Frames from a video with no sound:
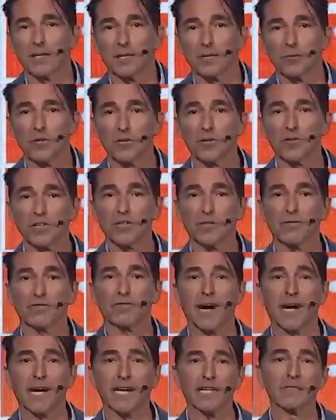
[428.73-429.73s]
What are the
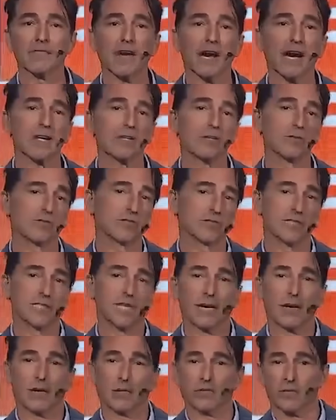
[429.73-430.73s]
defining values and
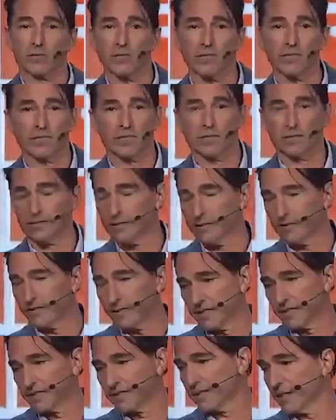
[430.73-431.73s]
characteristics of
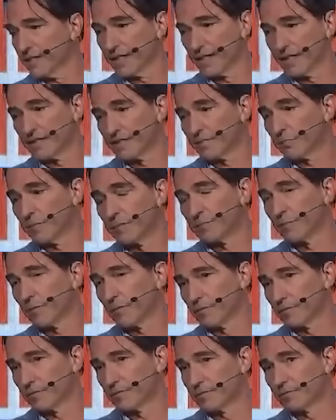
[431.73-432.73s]
this city and its people?